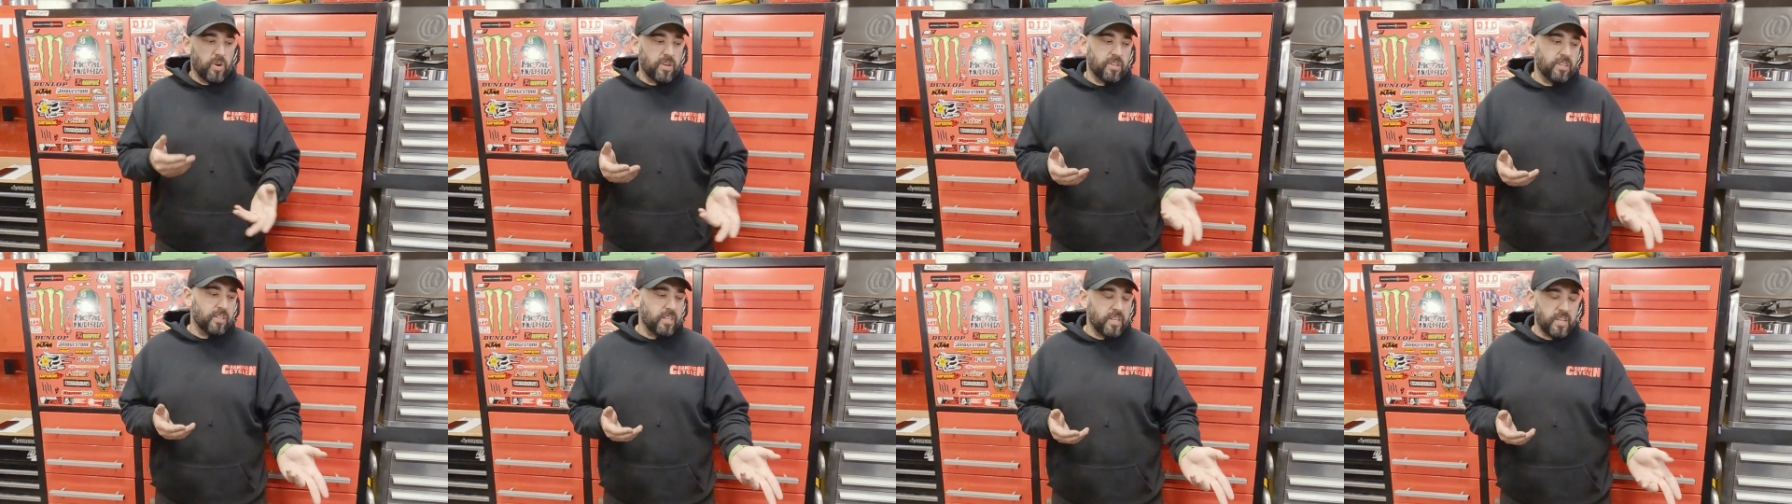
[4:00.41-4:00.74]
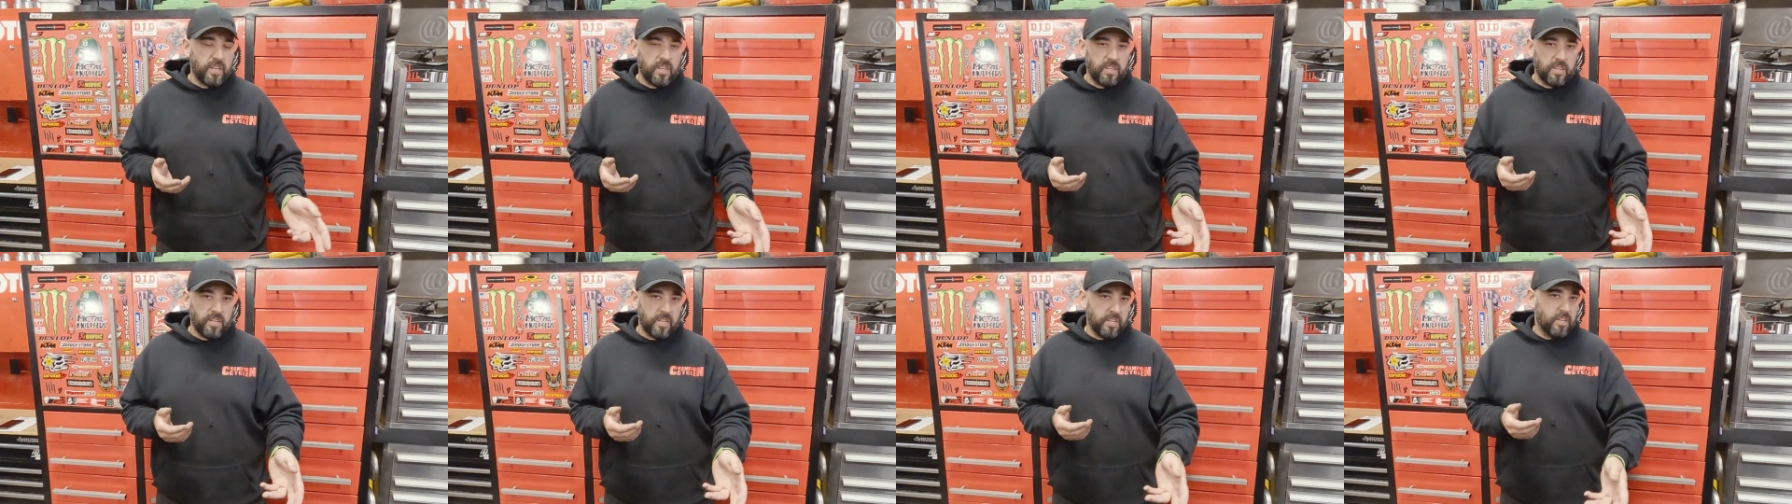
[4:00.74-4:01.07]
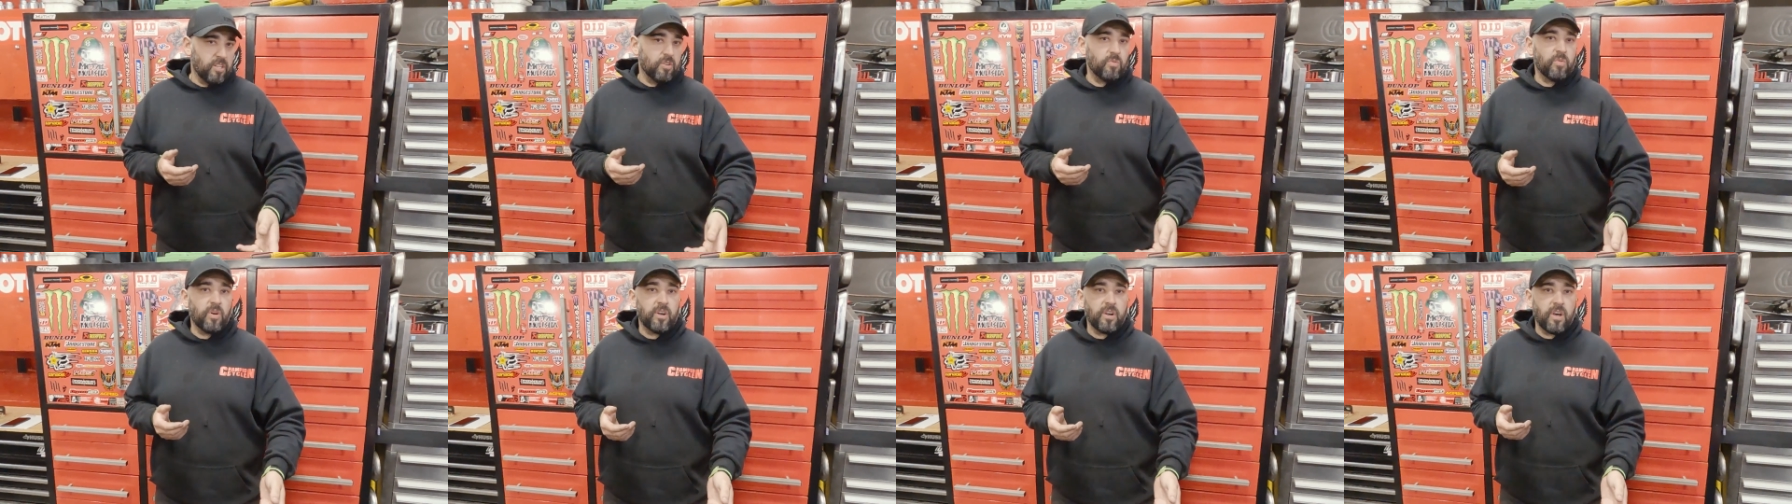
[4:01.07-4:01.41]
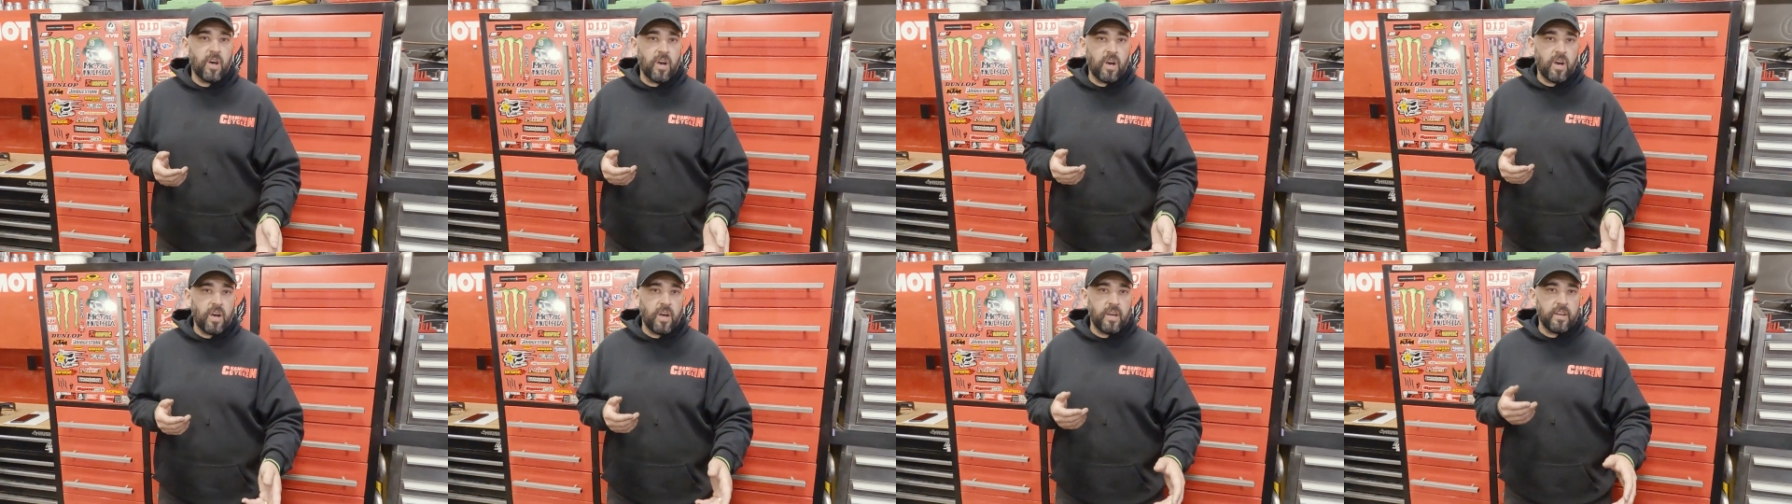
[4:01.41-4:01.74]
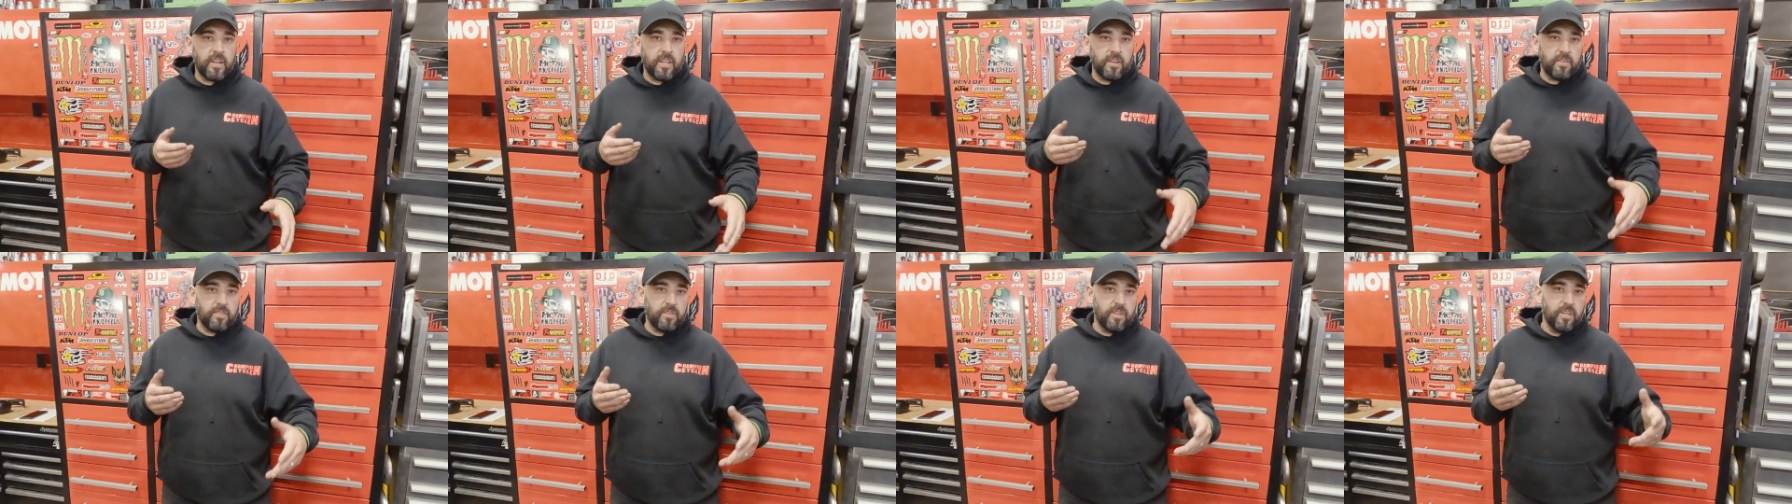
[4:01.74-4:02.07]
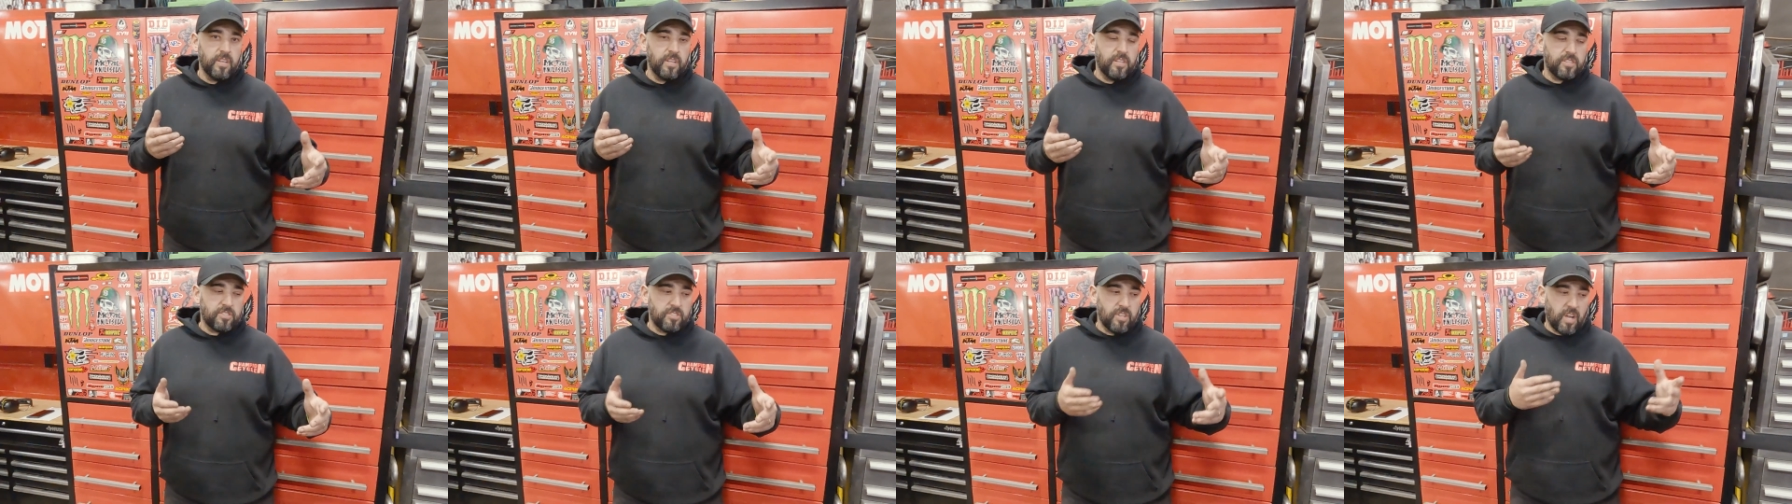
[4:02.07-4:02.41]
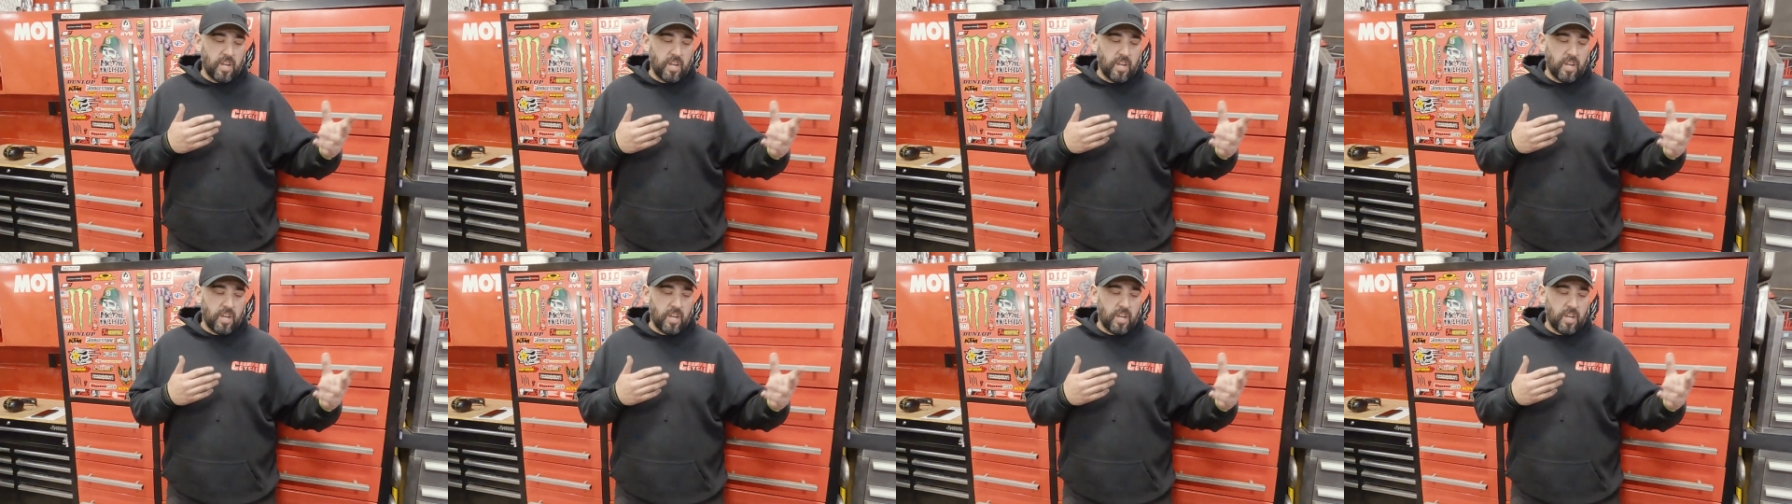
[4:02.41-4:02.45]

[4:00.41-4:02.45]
run lean, it'll run hot, it's